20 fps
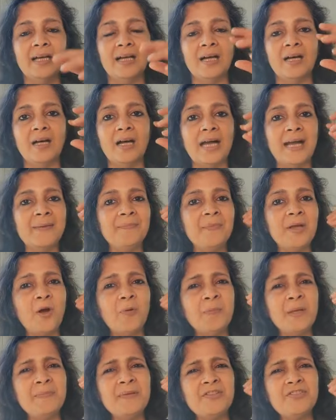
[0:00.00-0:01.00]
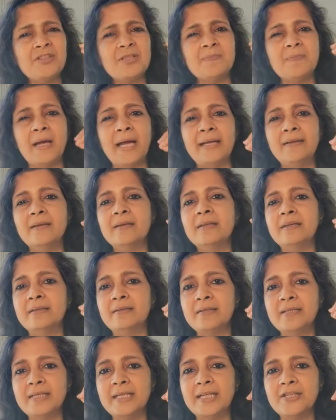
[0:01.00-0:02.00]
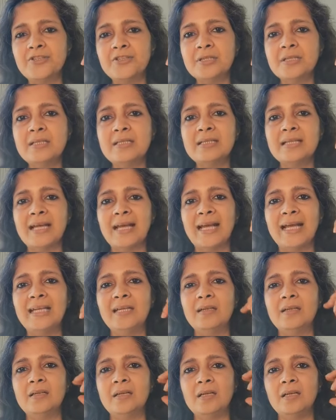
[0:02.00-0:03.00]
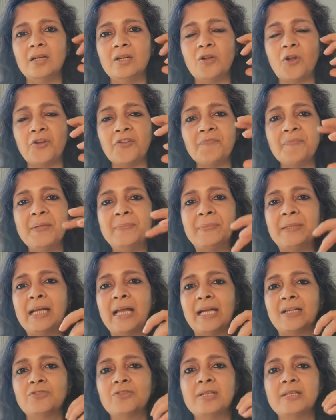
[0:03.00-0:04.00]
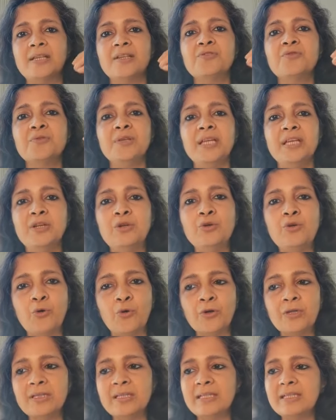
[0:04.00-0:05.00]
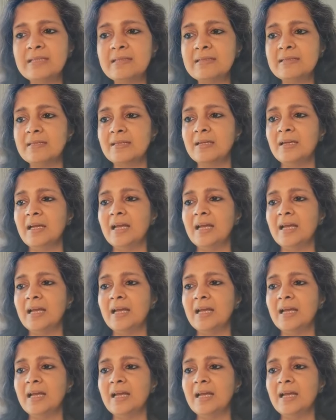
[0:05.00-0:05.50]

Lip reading: or maybe just minor irritations, and a lot of people actually tend to ignore these